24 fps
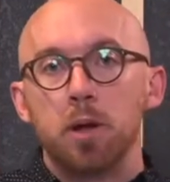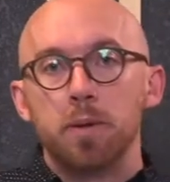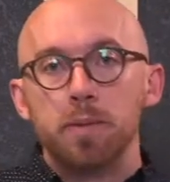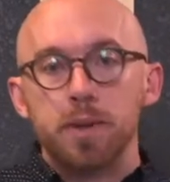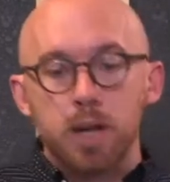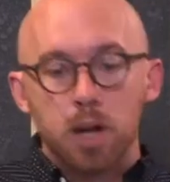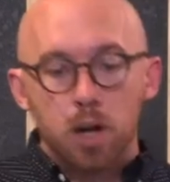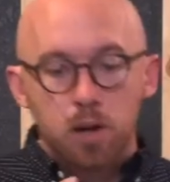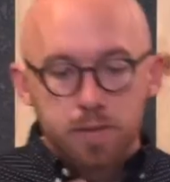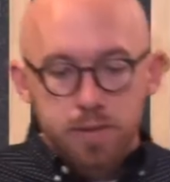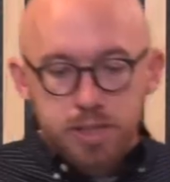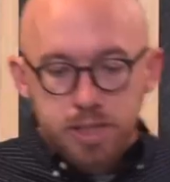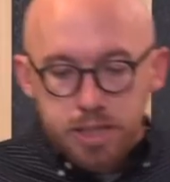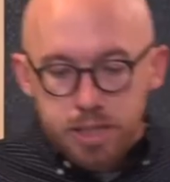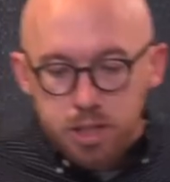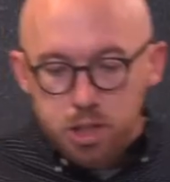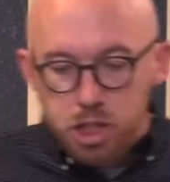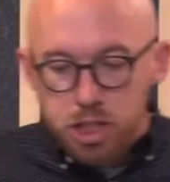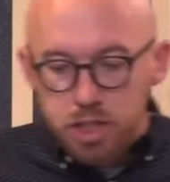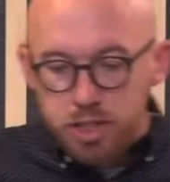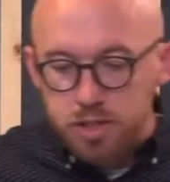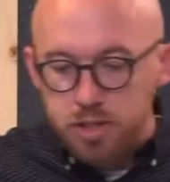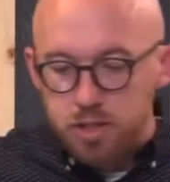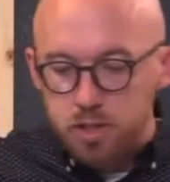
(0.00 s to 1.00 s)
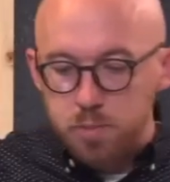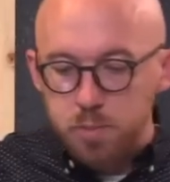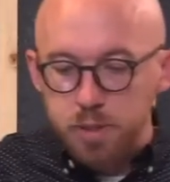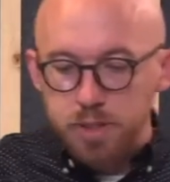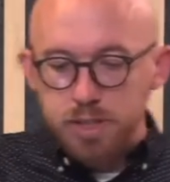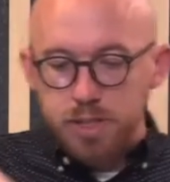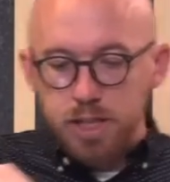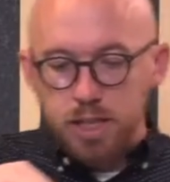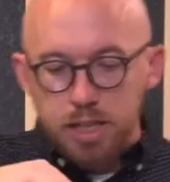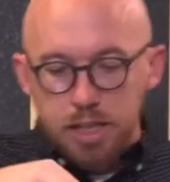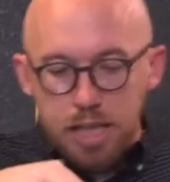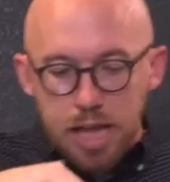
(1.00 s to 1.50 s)
I mean, obviously Jesus
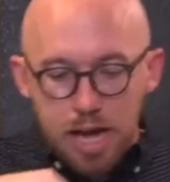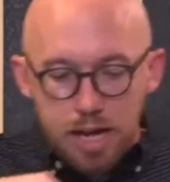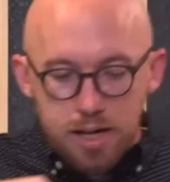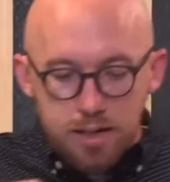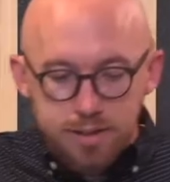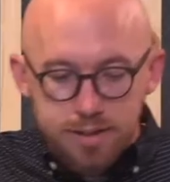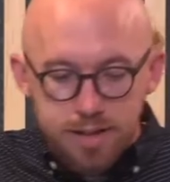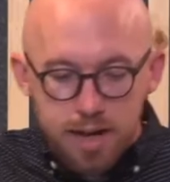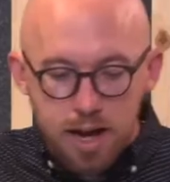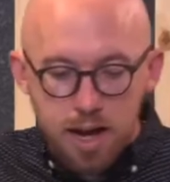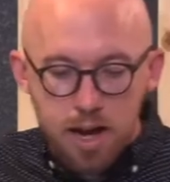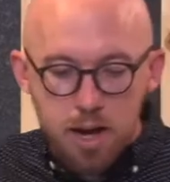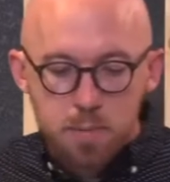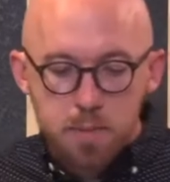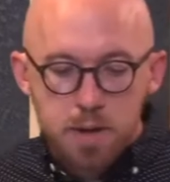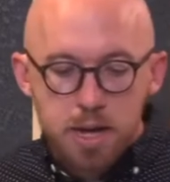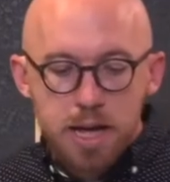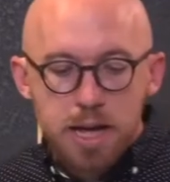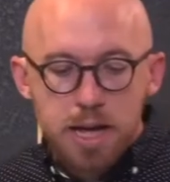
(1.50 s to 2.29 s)
spent a lot of time